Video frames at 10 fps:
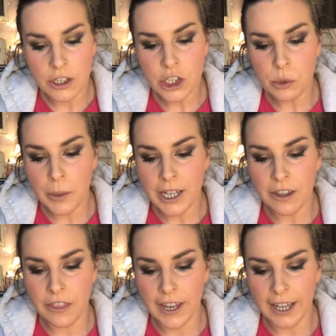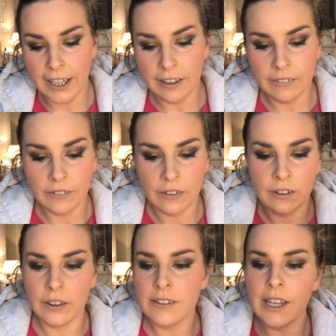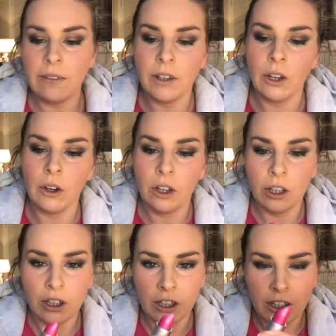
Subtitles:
Sweet thing. Let's have a look.